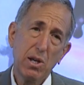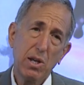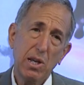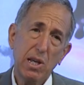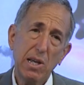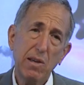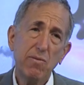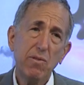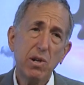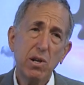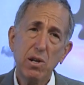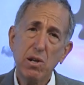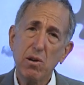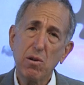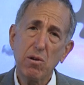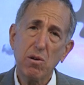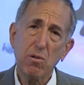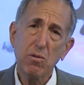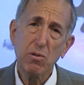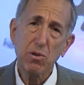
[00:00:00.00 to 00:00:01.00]
even in
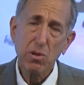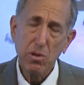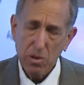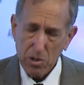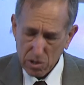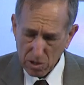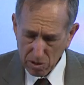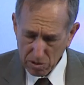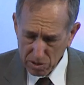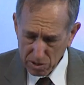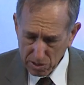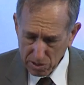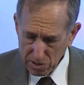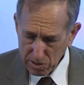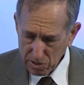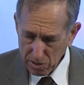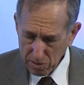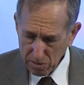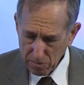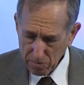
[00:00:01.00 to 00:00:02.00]
our own
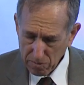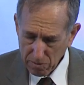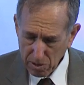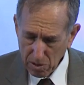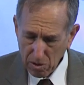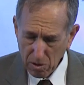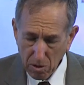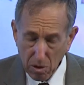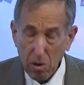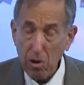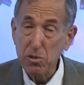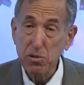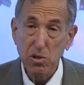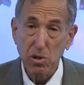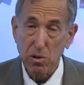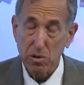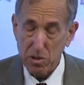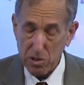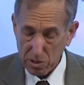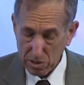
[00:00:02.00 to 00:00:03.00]
churches, all
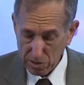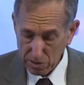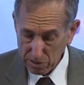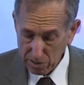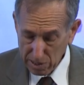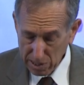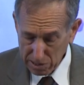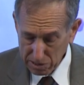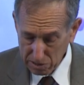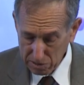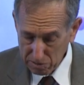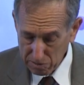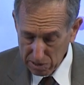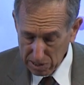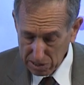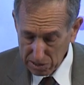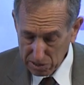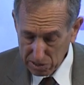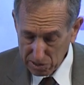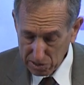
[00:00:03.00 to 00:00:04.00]
churches, not
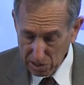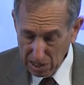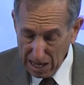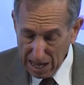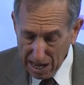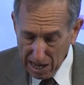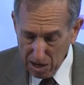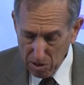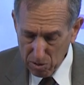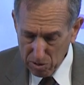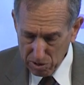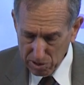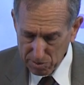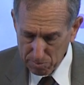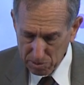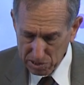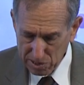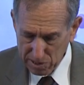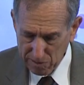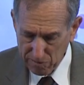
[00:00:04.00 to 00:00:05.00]
just our
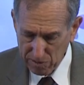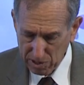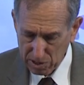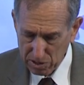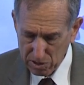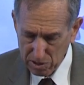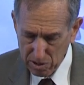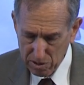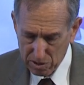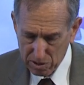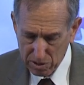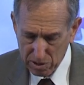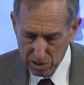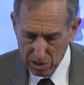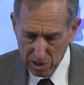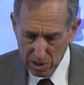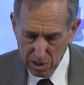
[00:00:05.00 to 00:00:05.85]
specific church.